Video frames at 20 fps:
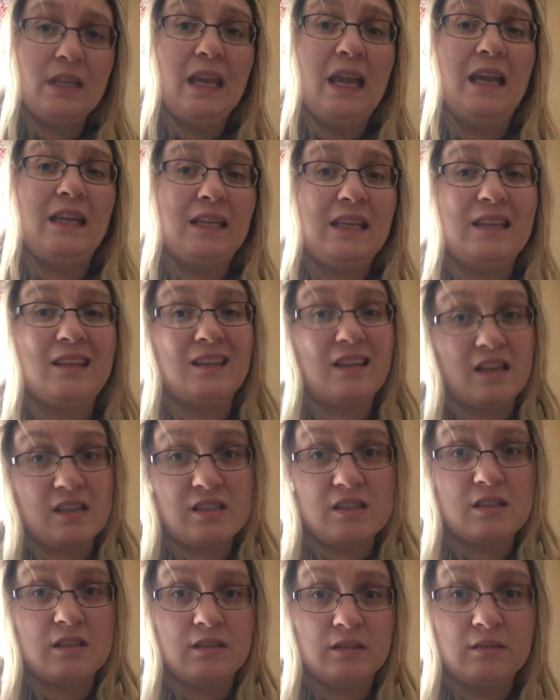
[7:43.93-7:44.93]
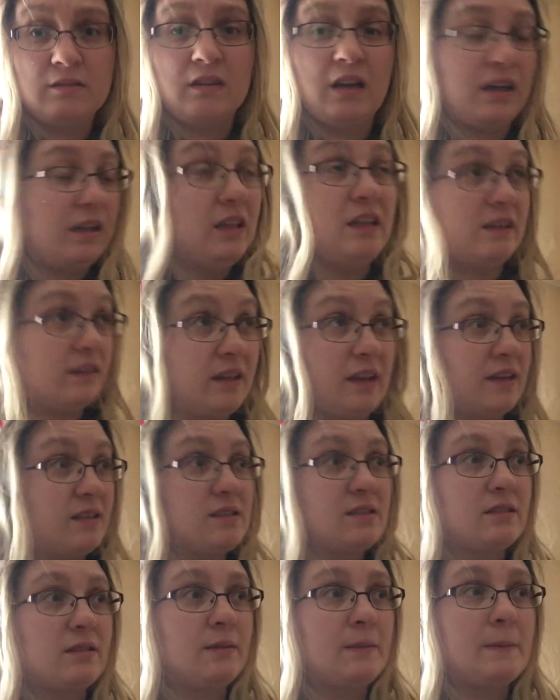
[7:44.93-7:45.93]
I need a desk. I need a
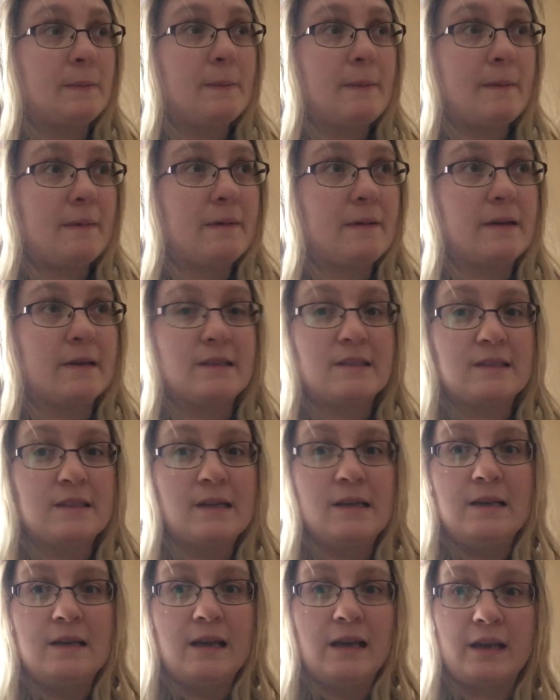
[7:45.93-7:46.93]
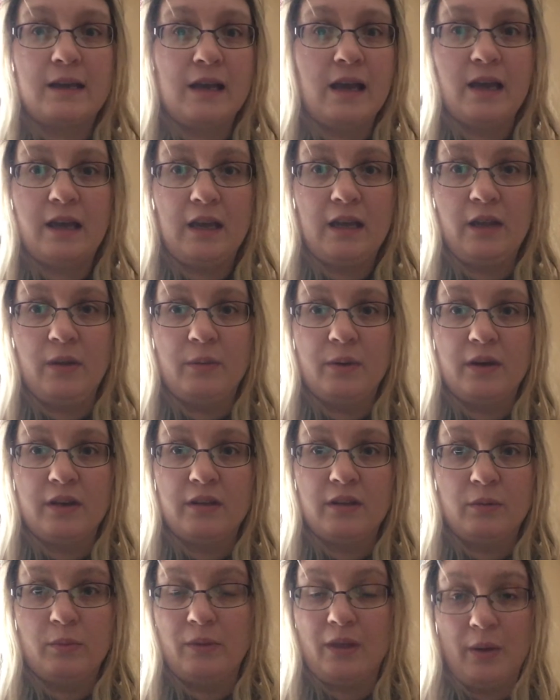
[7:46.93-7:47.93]
desk because I can't get any
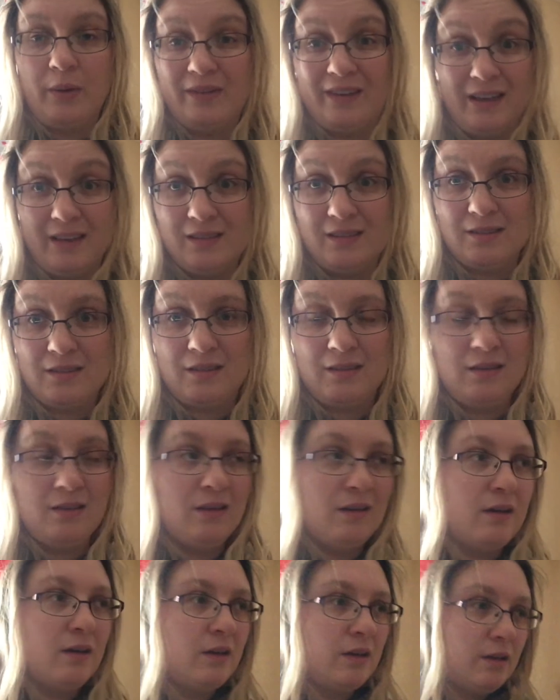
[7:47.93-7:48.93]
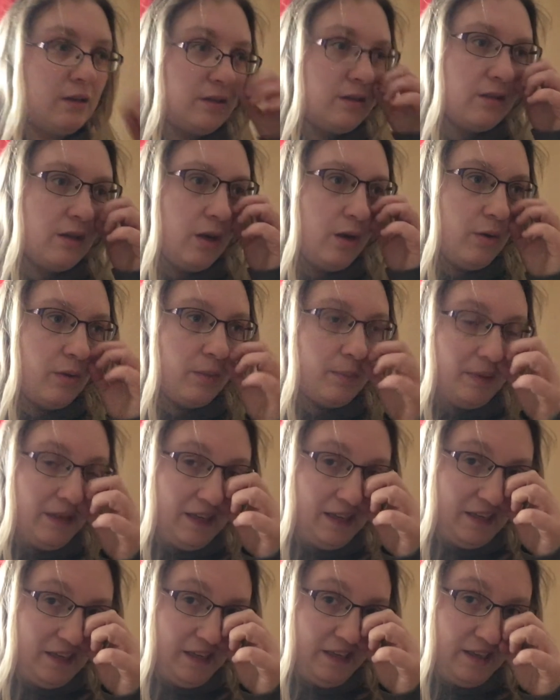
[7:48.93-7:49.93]
work done without a desk. So the
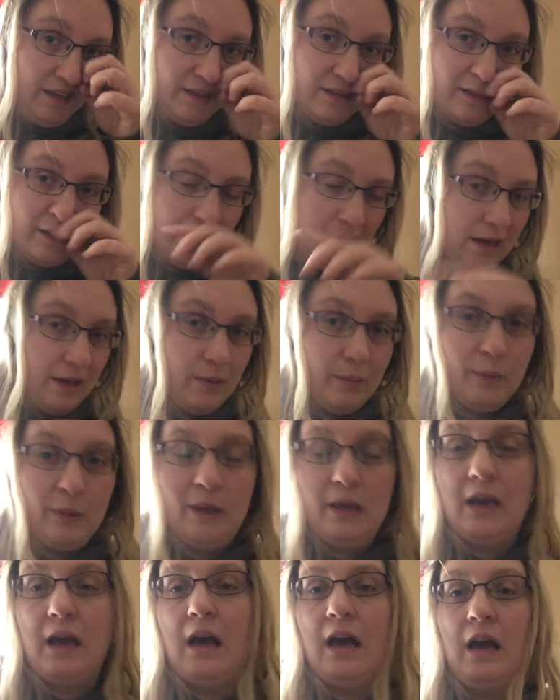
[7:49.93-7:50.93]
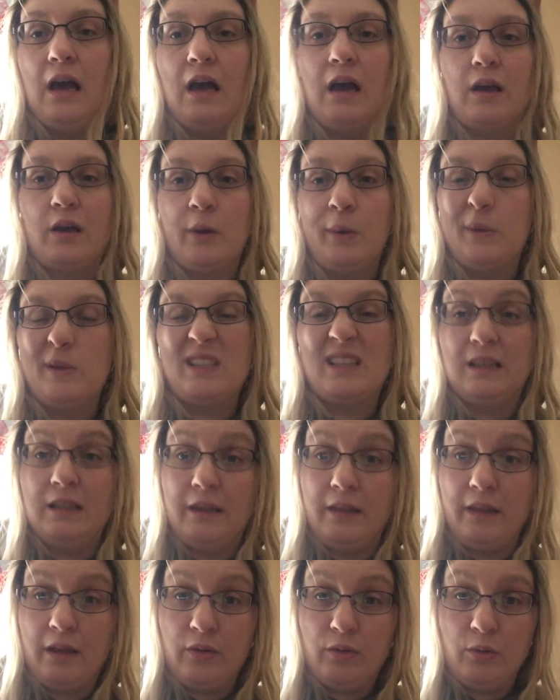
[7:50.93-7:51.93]
plan is that we are going to
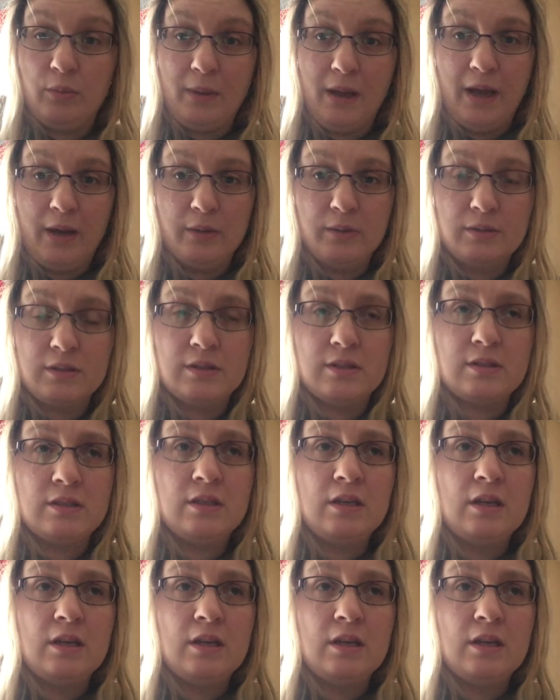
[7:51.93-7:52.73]
clear that room out,